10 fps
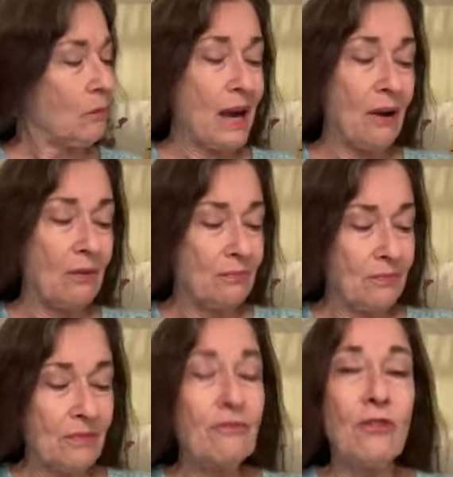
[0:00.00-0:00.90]
Wow,
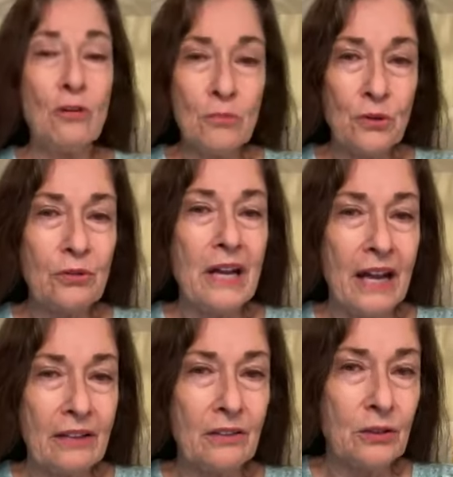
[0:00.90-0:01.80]
full moon
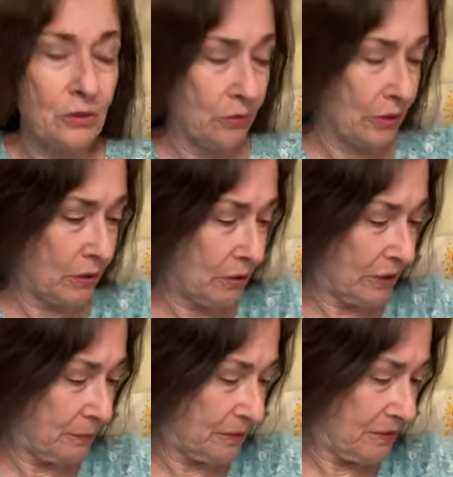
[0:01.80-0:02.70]
and a lunar
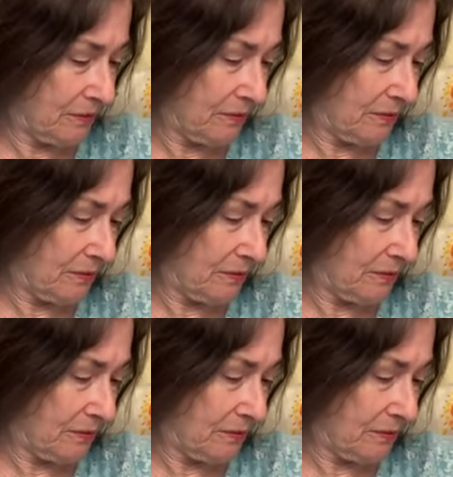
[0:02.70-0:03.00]
eclipse.